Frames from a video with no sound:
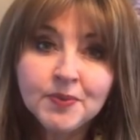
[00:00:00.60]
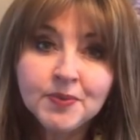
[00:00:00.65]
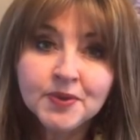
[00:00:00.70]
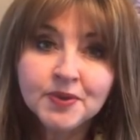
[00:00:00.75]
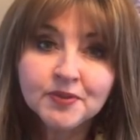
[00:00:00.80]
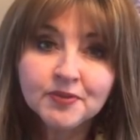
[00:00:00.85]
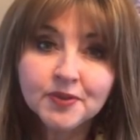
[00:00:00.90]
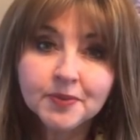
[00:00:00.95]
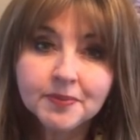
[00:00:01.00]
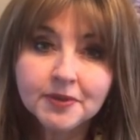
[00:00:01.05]

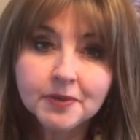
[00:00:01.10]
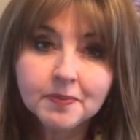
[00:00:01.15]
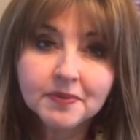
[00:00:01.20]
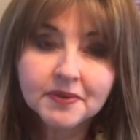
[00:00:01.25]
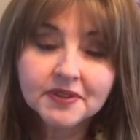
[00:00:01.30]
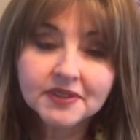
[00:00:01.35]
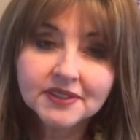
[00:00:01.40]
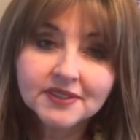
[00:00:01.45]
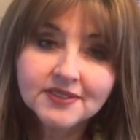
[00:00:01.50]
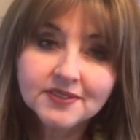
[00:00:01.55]
beautiful
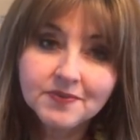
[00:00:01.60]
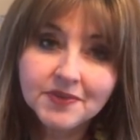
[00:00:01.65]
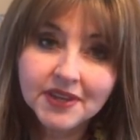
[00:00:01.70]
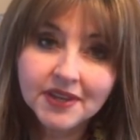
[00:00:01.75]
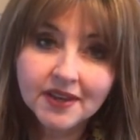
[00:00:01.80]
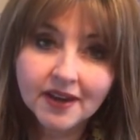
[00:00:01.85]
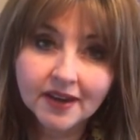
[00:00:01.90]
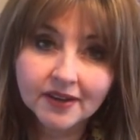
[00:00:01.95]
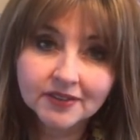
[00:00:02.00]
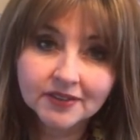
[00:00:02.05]
people. It's
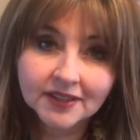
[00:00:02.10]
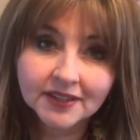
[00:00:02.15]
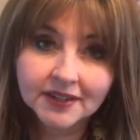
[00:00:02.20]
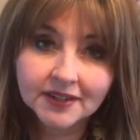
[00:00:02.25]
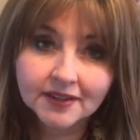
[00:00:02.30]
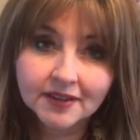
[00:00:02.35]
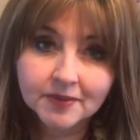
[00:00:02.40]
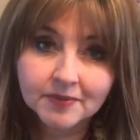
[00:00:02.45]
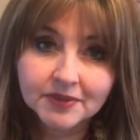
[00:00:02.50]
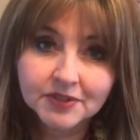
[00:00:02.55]
me,
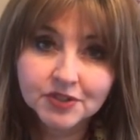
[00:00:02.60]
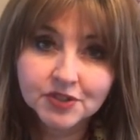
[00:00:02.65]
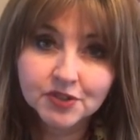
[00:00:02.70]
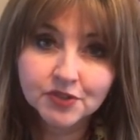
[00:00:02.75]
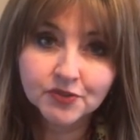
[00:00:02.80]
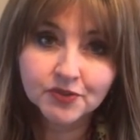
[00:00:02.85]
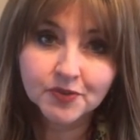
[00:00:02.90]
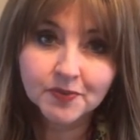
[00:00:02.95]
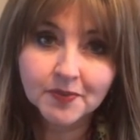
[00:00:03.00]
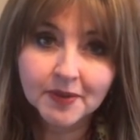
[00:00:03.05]
Caroline, coming to
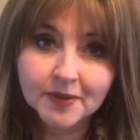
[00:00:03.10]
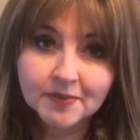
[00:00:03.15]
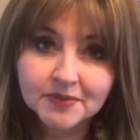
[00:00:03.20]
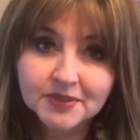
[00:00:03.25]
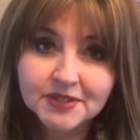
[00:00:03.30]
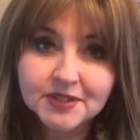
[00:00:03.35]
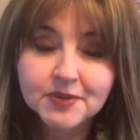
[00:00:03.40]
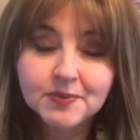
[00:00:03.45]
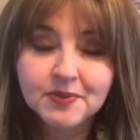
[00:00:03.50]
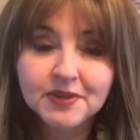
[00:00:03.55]
you from
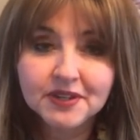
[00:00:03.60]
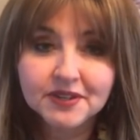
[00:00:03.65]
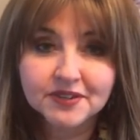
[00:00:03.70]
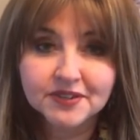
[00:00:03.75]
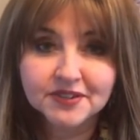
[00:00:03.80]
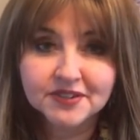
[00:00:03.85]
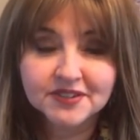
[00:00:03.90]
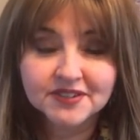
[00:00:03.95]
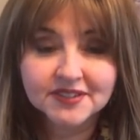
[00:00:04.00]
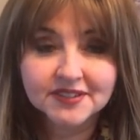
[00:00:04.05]
MC
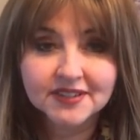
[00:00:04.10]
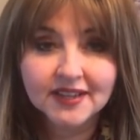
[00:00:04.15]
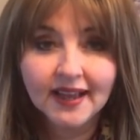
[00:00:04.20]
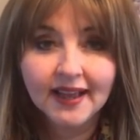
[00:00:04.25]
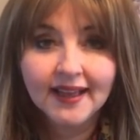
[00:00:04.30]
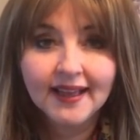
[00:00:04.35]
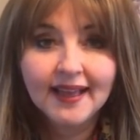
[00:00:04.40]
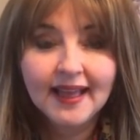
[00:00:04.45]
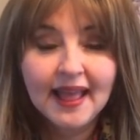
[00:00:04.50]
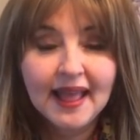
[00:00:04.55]
Beaters.
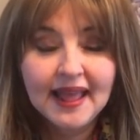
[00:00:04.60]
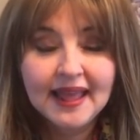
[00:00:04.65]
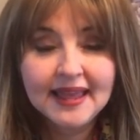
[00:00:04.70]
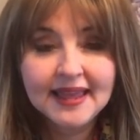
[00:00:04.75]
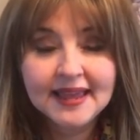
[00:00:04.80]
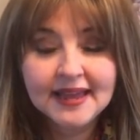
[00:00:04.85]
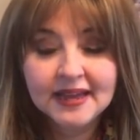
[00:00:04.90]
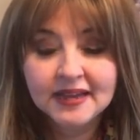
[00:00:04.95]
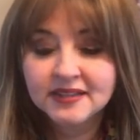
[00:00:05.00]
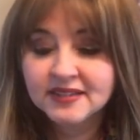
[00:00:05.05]

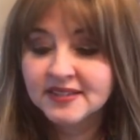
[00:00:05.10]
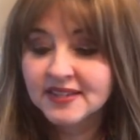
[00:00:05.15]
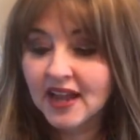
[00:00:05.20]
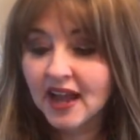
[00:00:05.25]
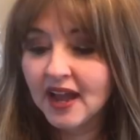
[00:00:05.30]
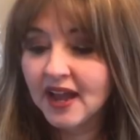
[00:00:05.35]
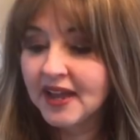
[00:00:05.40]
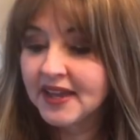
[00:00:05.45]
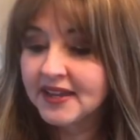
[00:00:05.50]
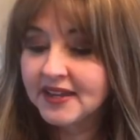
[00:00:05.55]
And
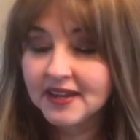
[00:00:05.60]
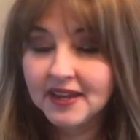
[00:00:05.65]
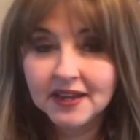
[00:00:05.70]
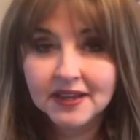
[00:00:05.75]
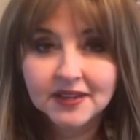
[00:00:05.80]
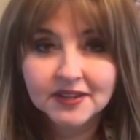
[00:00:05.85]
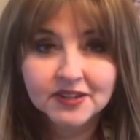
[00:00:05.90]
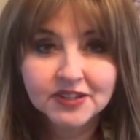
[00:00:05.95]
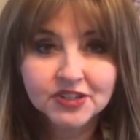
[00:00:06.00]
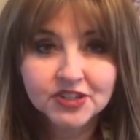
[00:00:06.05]
I
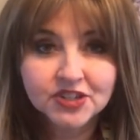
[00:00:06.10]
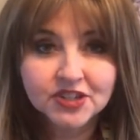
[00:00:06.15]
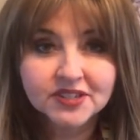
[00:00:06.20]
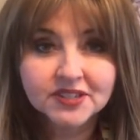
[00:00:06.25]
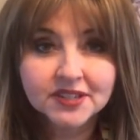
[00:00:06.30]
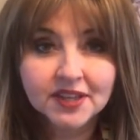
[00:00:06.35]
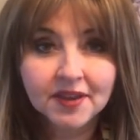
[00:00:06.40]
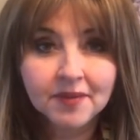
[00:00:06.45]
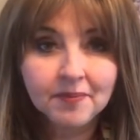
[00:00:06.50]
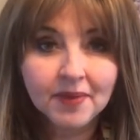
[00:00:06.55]

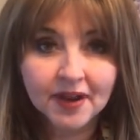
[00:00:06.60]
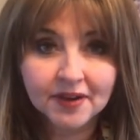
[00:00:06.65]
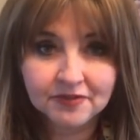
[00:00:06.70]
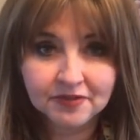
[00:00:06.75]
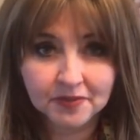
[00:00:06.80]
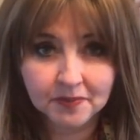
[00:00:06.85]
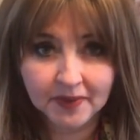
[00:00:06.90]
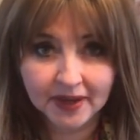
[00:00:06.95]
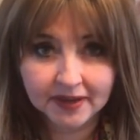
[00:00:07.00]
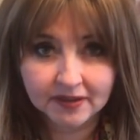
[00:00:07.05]
just came back
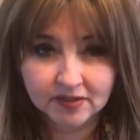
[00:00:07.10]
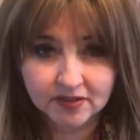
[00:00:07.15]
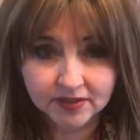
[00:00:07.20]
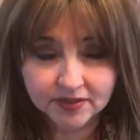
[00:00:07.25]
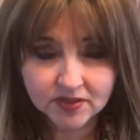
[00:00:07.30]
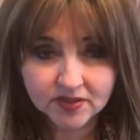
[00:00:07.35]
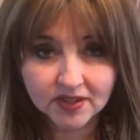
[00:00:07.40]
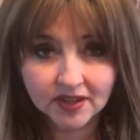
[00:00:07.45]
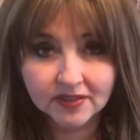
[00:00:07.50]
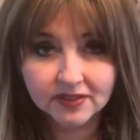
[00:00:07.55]
from
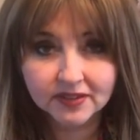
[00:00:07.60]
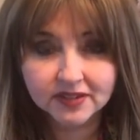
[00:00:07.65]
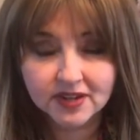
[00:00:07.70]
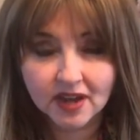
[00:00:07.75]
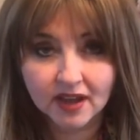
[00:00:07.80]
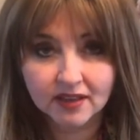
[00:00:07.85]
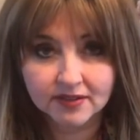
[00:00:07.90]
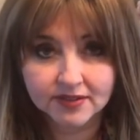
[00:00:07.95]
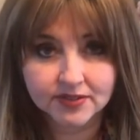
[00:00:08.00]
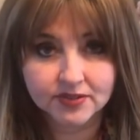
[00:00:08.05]
Michael's and the
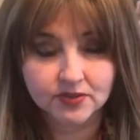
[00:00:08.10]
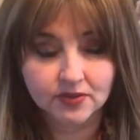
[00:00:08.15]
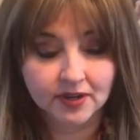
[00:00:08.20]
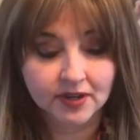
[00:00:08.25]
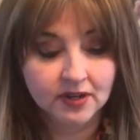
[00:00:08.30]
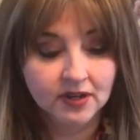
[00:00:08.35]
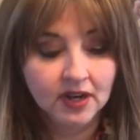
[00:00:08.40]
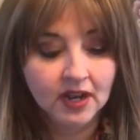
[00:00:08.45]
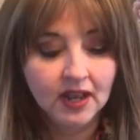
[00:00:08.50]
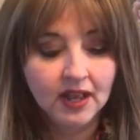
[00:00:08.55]
dollar
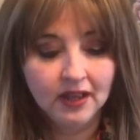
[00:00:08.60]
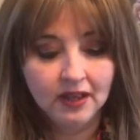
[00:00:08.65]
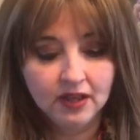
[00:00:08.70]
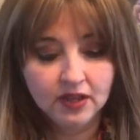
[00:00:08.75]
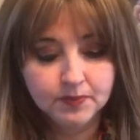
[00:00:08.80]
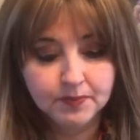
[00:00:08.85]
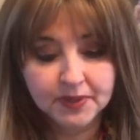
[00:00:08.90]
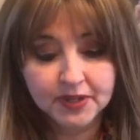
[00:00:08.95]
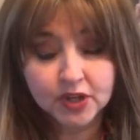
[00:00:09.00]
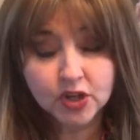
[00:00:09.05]
store
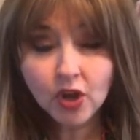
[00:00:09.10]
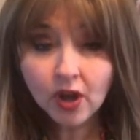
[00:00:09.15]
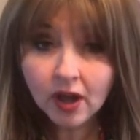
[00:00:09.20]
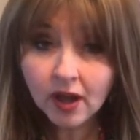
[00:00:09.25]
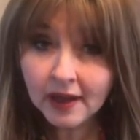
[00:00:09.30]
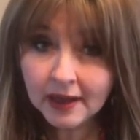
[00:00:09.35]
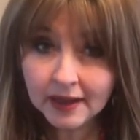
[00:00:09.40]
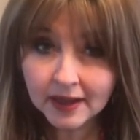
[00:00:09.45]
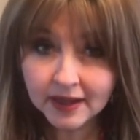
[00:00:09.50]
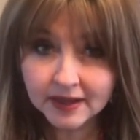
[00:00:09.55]

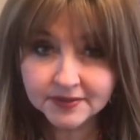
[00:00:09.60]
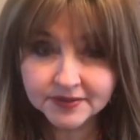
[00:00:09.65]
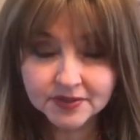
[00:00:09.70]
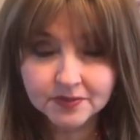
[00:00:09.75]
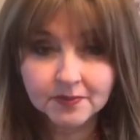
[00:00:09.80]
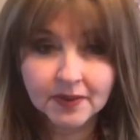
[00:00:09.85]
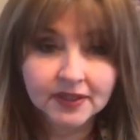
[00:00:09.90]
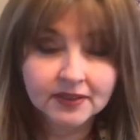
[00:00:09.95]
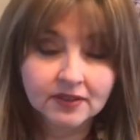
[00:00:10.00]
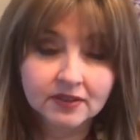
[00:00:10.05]

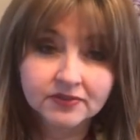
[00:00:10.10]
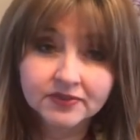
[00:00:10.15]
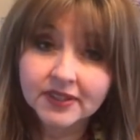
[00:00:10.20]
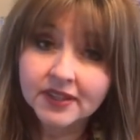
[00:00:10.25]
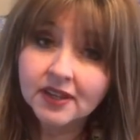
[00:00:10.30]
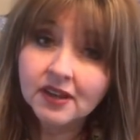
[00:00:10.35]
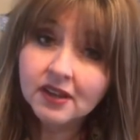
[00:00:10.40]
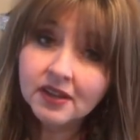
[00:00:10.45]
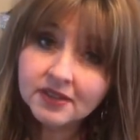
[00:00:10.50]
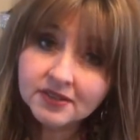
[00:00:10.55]
because my
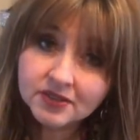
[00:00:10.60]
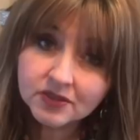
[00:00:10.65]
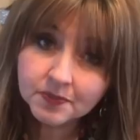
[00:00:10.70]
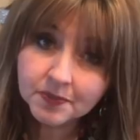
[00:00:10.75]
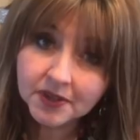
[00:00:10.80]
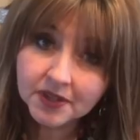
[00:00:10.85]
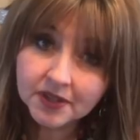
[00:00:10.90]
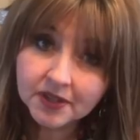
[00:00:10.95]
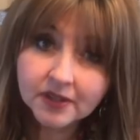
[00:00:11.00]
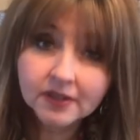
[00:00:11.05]
lovely
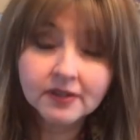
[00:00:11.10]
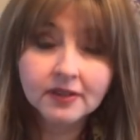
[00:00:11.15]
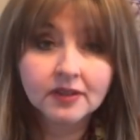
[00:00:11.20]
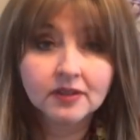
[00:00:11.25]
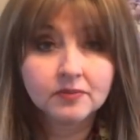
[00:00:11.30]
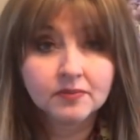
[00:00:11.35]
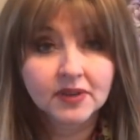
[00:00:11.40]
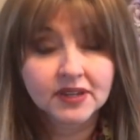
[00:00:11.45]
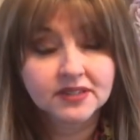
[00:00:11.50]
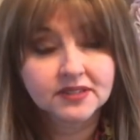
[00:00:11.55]
husband
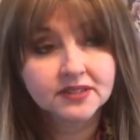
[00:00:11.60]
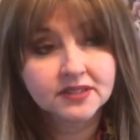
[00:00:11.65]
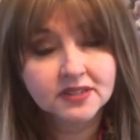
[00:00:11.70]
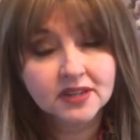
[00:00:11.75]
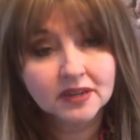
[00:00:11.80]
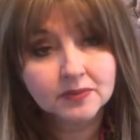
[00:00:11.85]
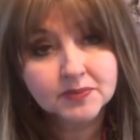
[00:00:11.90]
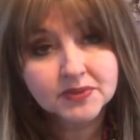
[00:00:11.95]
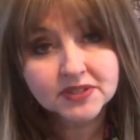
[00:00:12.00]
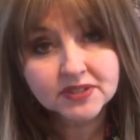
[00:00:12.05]
and my
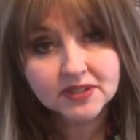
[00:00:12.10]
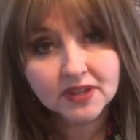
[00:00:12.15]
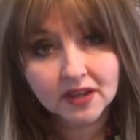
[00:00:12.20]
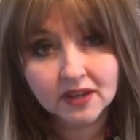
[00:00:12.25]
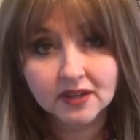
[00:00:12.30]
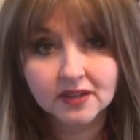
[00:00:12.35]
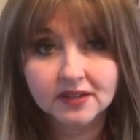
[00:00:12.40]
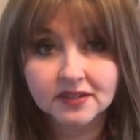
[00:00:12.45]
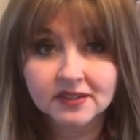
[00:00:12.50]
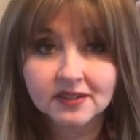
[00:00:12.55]

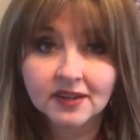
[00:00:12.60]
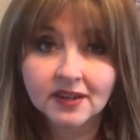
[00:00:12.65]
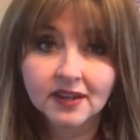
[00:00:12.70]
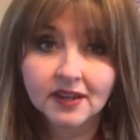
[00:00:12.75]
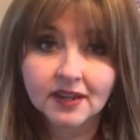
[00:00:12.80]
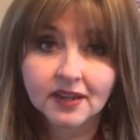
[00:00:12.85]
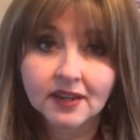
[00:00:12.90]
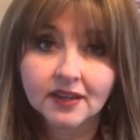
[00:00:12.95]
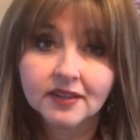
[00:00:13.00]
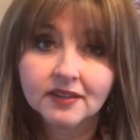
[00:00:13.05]
stepson
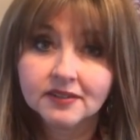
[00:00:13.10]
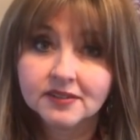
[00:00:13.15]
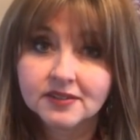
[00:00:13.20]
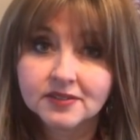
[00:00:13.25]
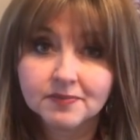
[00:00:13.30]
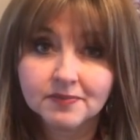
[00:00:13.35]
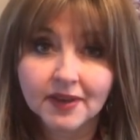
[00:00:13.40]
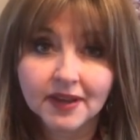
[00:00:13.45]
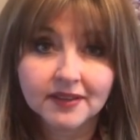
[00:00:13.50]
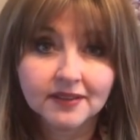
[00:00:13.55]

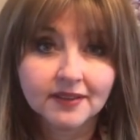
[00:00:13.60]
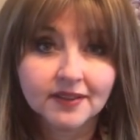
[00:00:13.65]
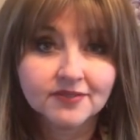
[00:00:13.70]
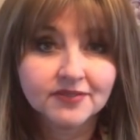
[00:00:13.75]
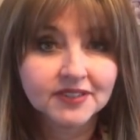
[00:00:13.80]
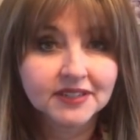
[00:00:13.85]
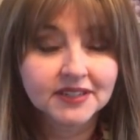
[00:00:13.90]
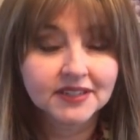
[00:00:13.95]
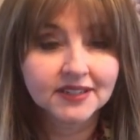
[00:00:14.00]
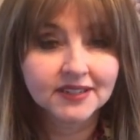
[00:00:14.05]
and my
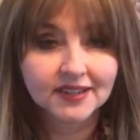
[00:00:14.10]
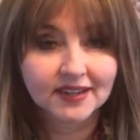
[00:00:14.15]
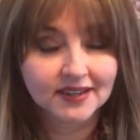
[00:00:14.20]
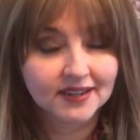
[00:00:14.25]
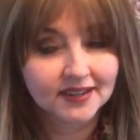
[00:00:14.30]
lovely